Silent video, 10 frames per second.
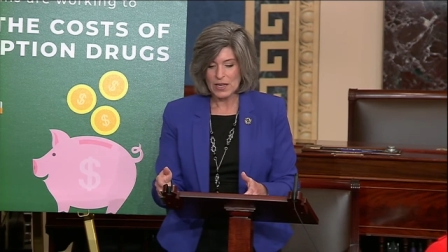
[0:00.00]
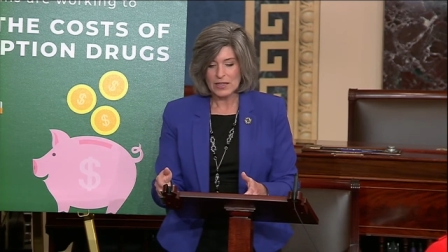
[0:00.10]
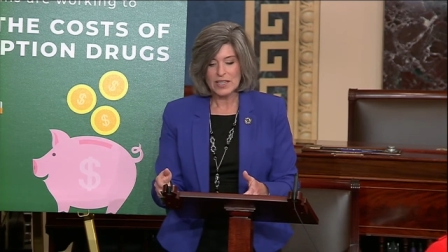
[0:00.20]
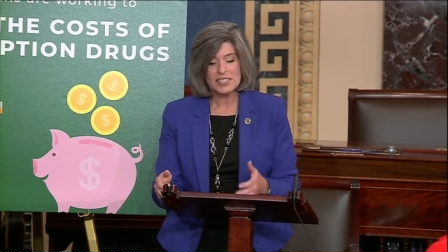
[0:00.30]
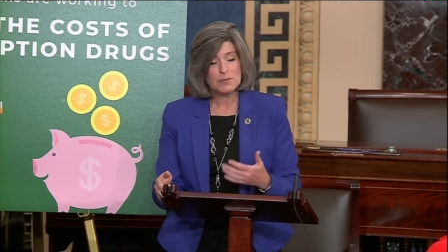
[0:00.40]

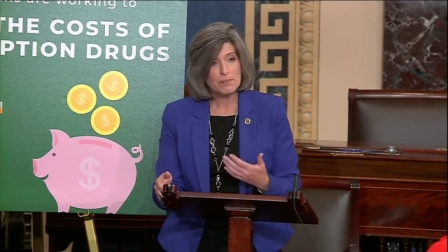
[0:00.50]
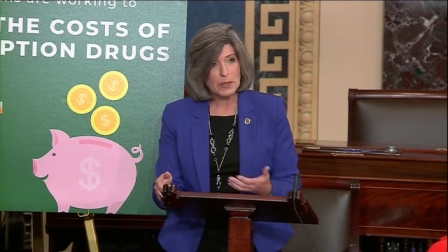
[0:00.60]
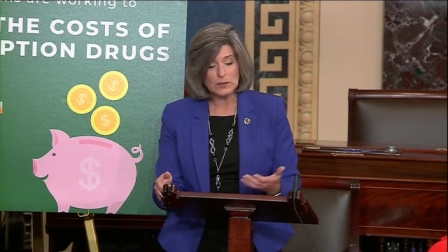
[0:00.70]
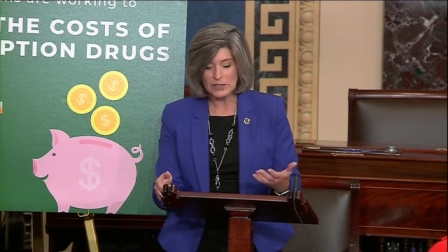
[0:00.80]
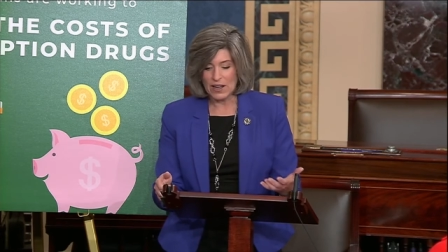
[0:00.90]
Let's
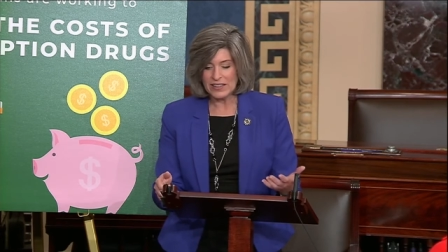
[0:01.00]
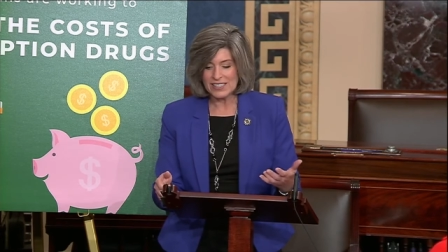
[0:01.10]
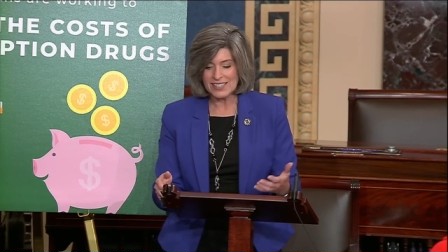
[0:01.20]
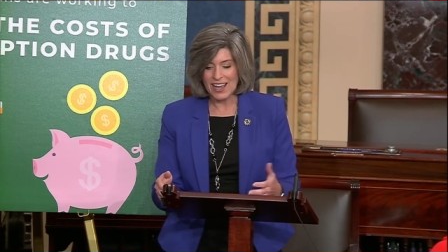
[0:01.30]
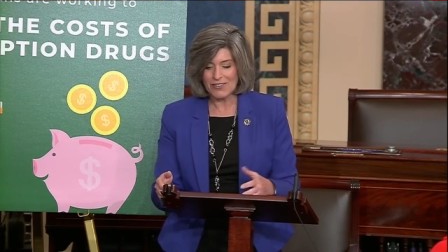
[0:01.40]
build on
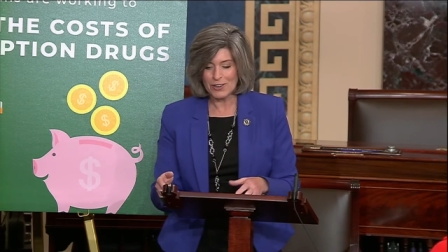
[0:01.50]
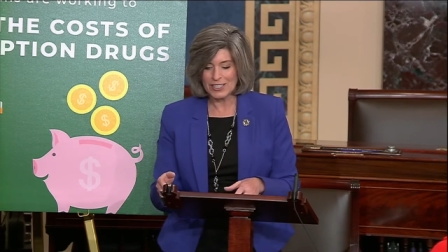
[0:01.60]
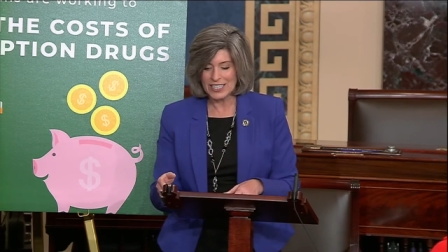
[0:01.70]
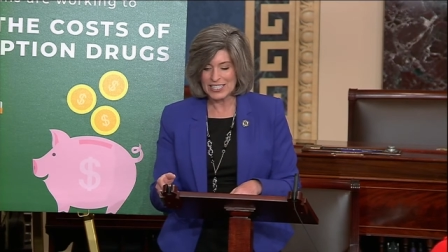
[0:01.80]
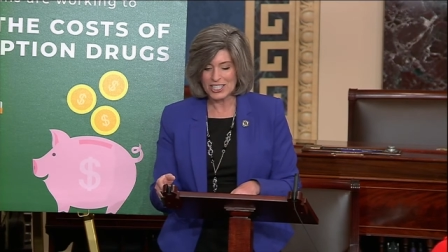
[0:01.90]
this effort
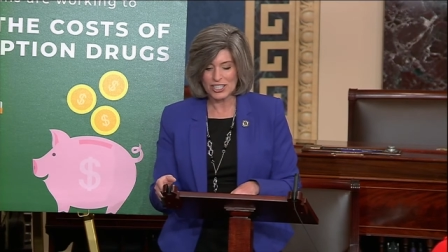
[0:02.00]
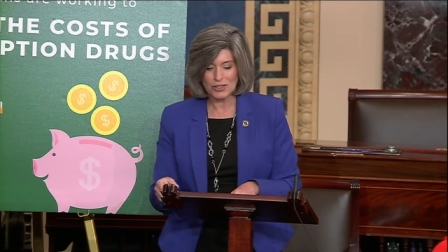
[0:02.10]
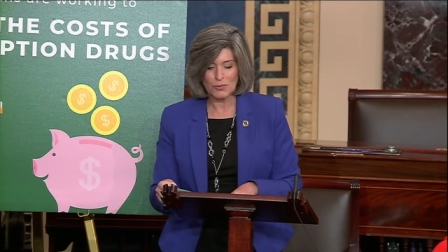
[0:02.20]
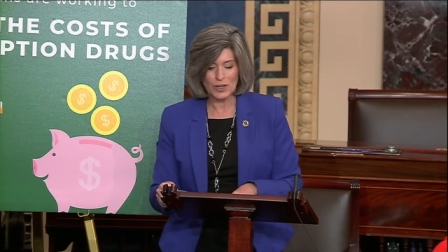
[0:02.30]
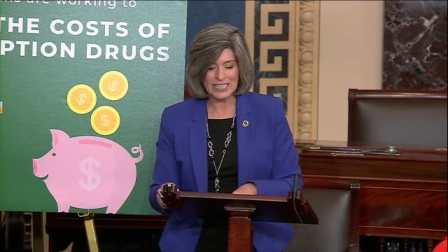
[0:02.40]
and
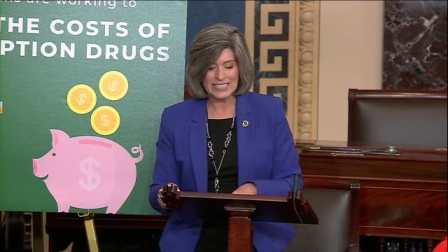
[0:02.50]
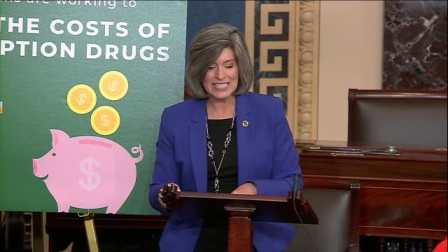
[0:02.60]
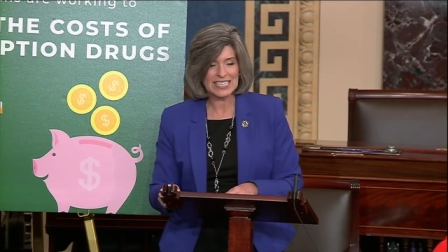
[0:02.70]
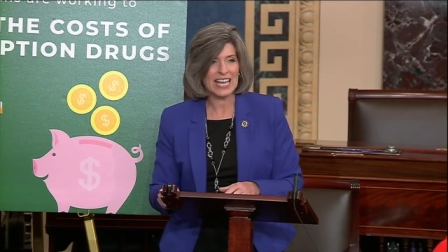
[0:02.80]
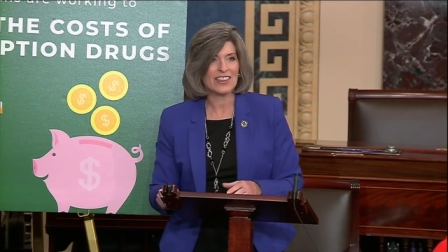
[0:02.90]
continue working
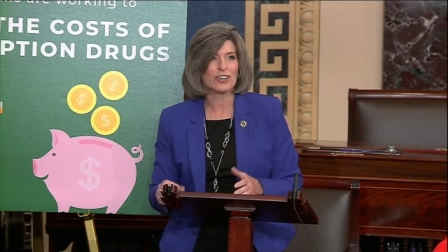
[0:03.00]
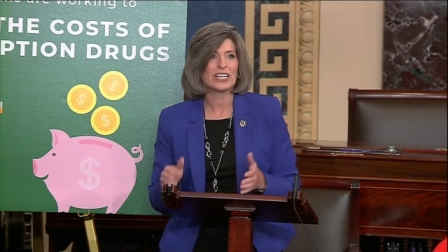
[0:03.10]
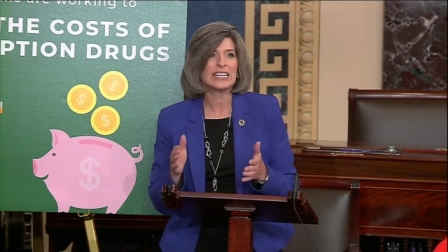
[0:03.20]
together